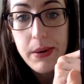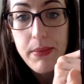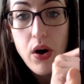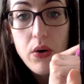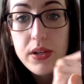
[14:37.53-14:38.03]

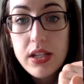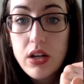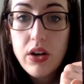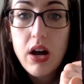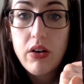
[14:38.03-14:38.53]
always on
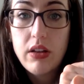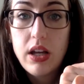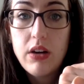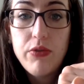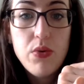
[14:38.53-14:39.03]
your
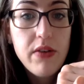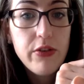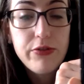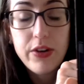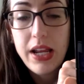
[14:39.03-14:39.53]
calculator. If you
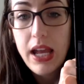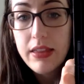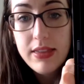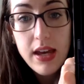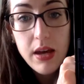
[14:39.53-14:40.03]
ever
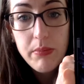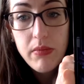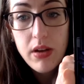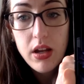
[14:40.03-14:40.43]
forget them,